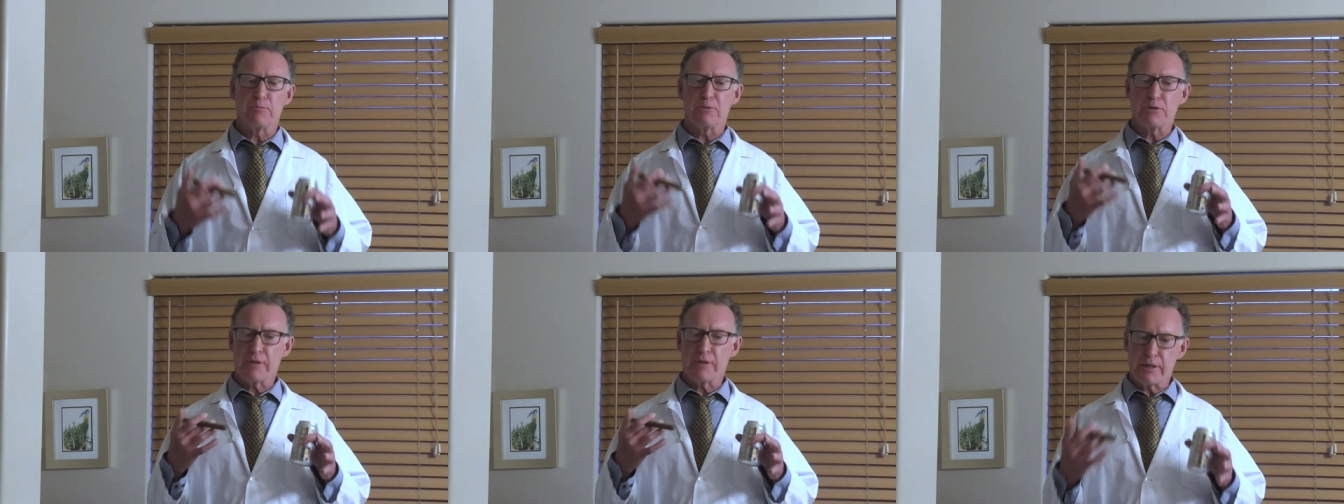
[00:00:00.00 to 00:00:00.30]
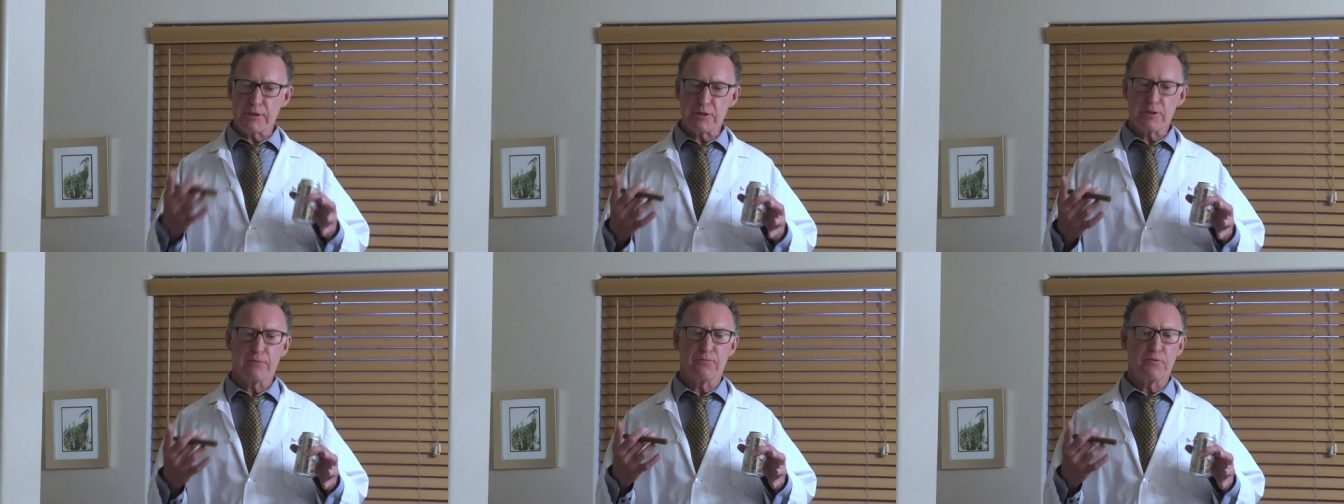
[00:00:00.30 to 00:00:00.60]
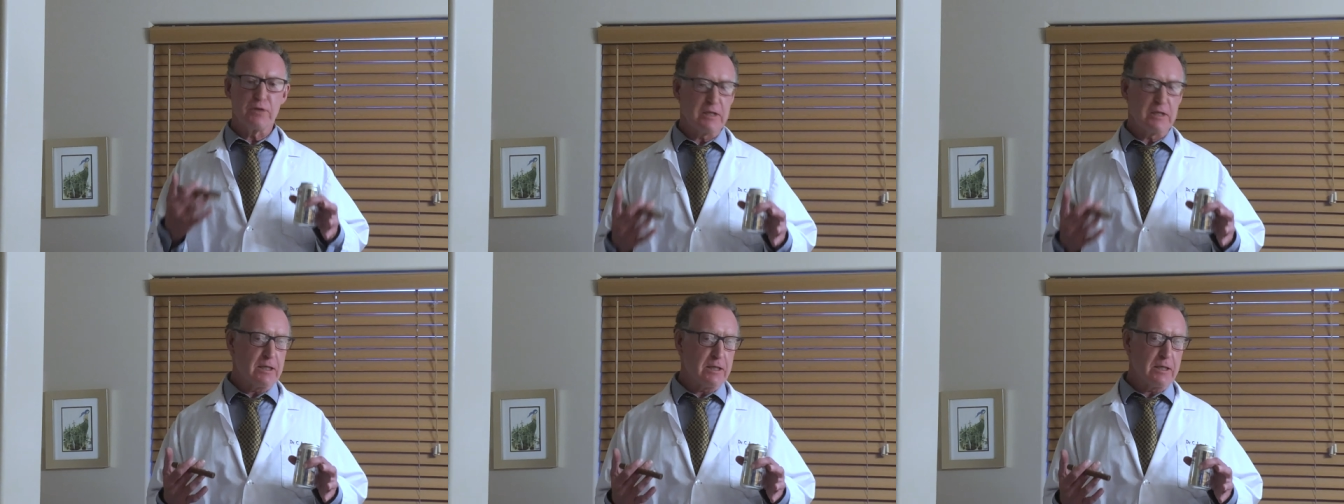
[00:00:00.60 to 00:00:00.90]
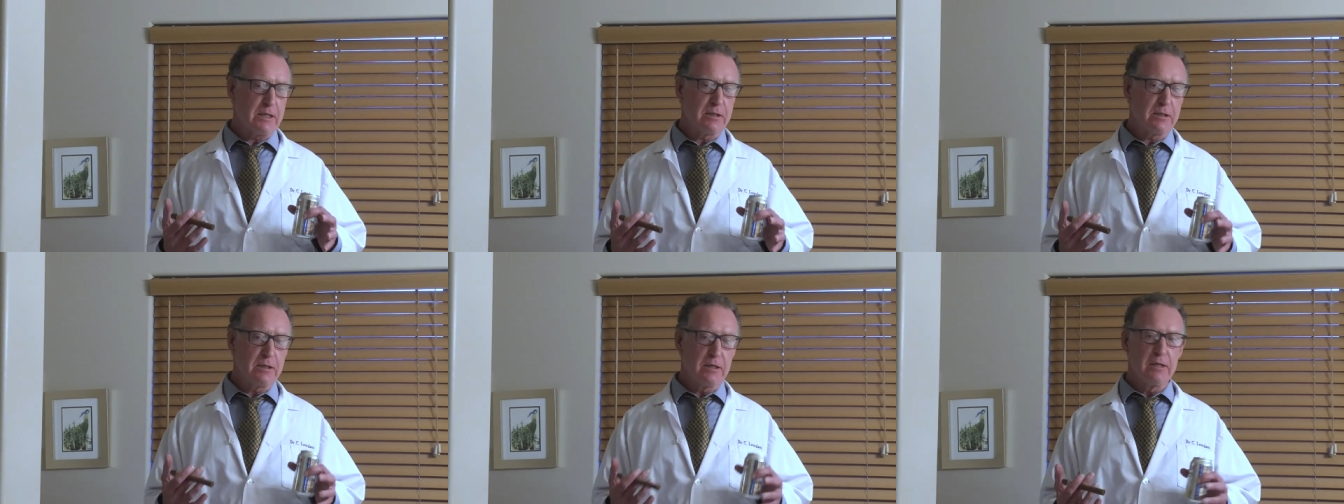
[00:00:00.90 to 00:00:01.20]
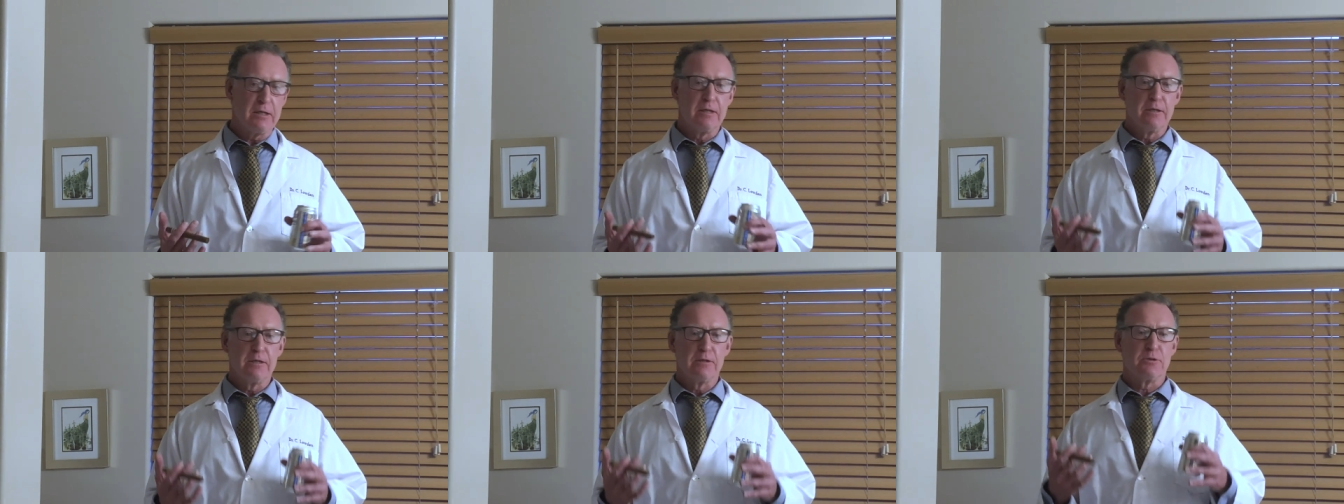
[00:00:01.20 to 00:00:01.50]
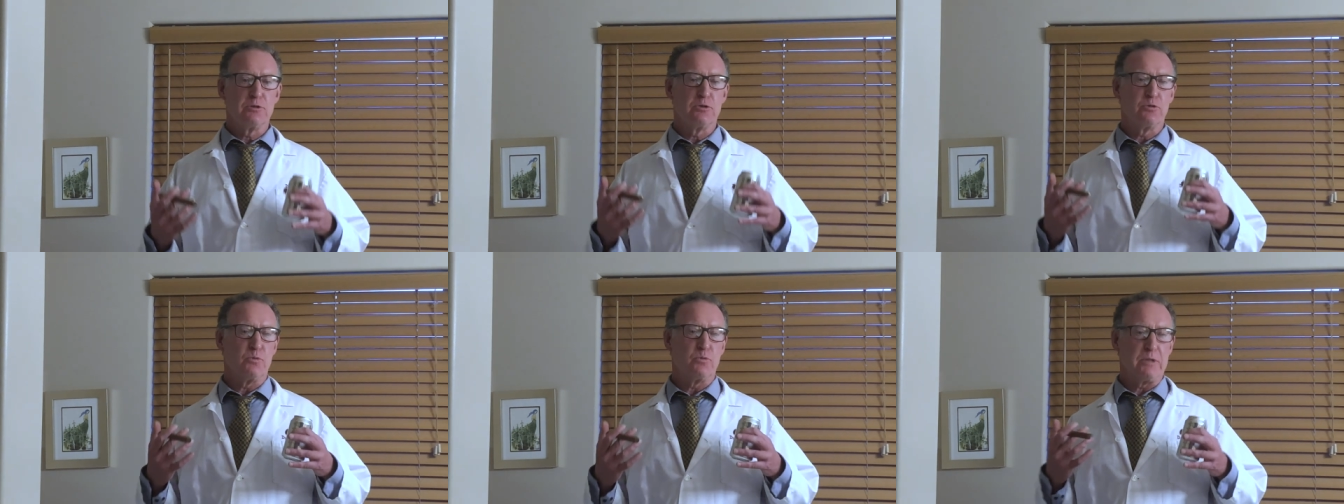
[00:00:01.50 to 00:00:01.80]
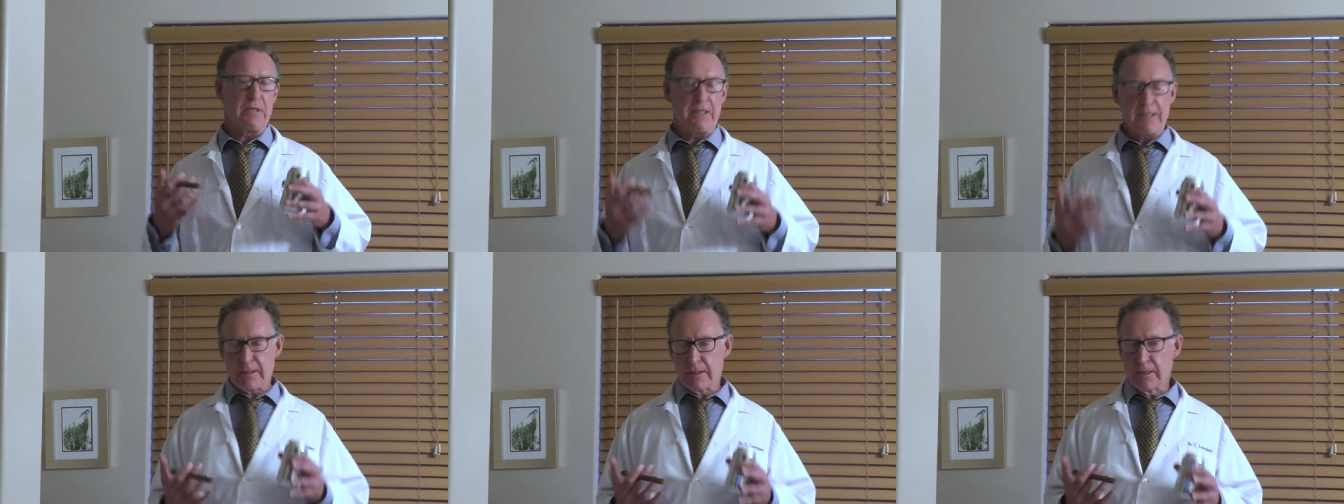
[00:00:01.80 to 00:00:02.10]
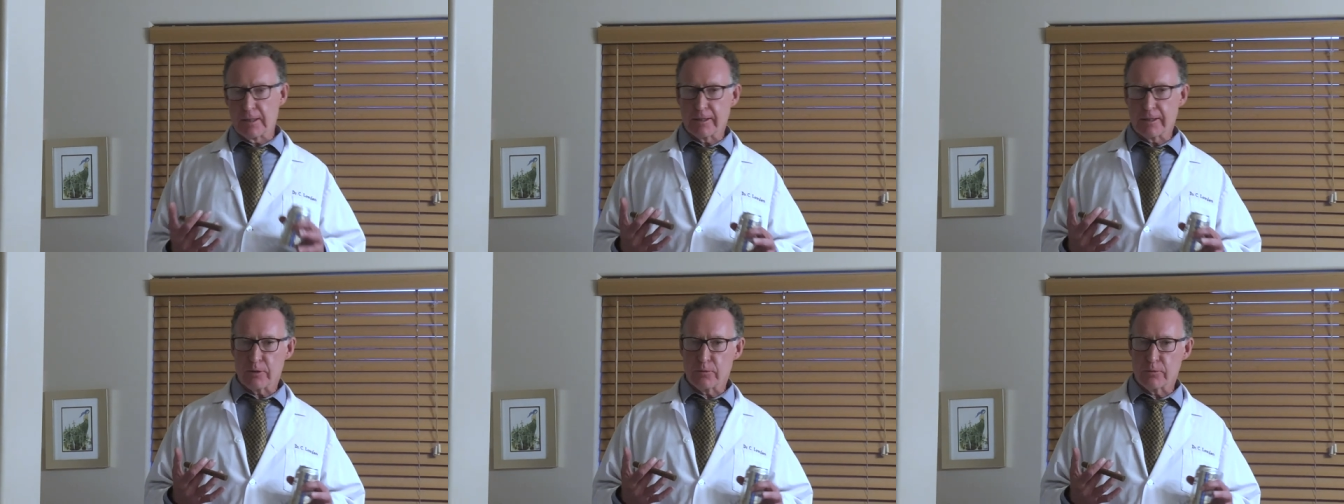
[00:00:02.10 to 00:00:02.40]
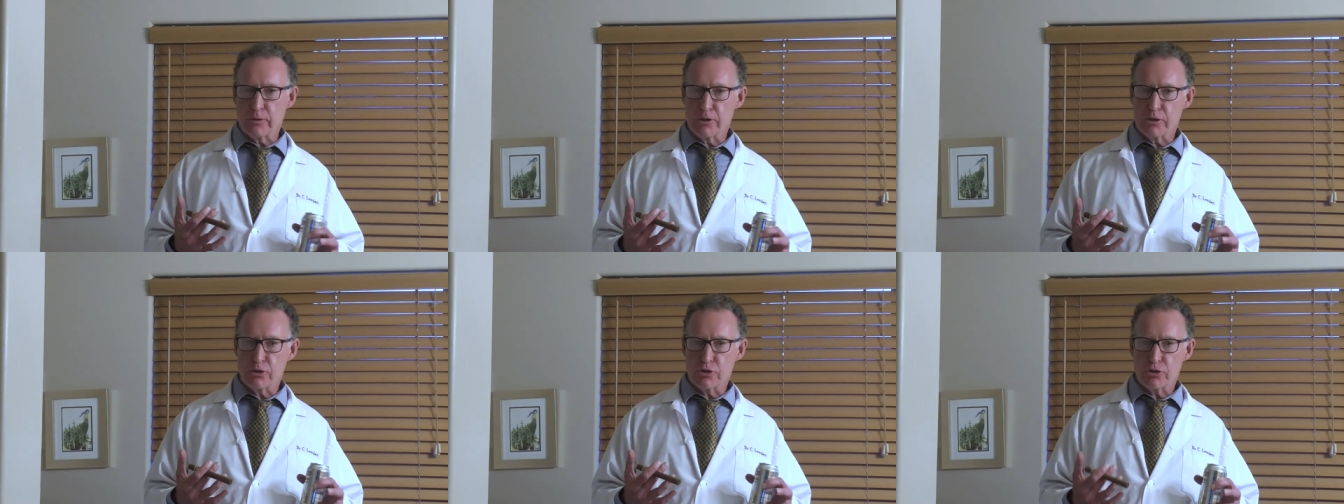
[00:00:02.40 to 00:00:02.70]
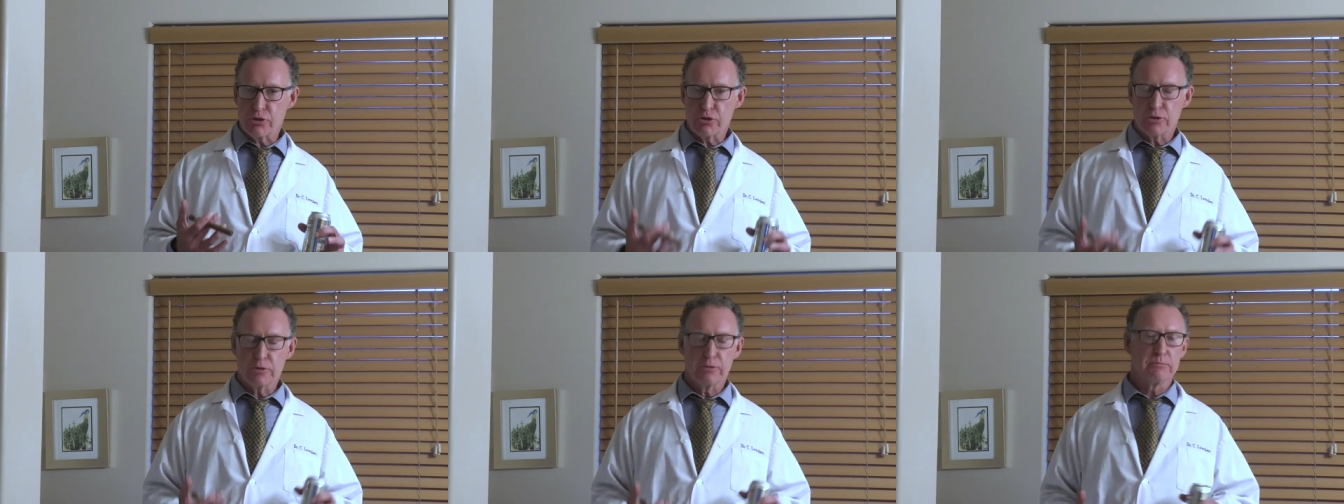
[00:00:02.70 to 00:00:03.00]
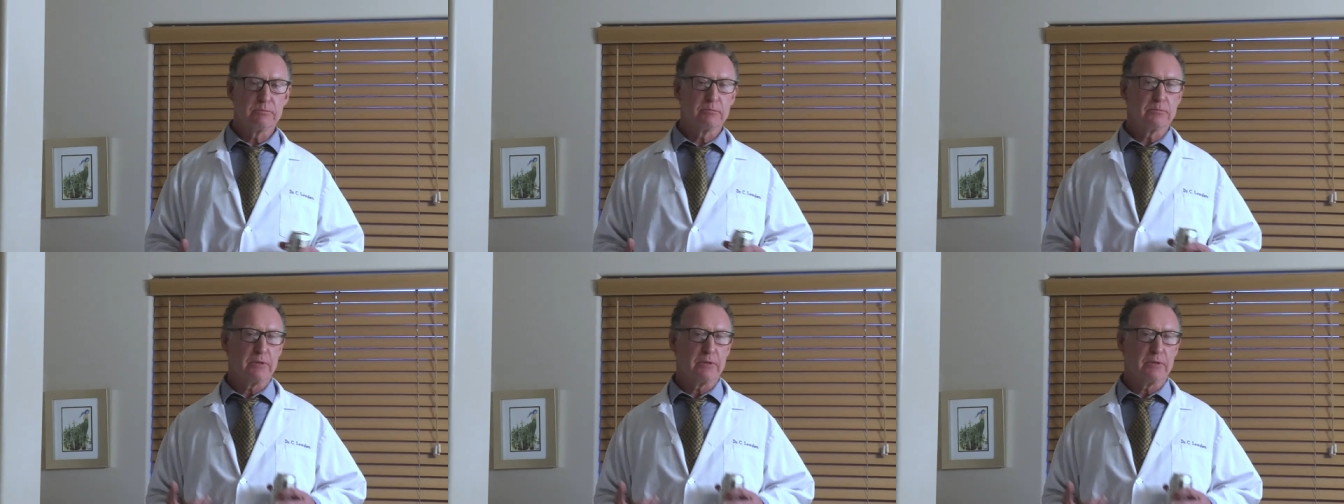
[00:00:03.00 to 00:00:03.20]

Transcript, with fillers: obsessive need to eat licorice,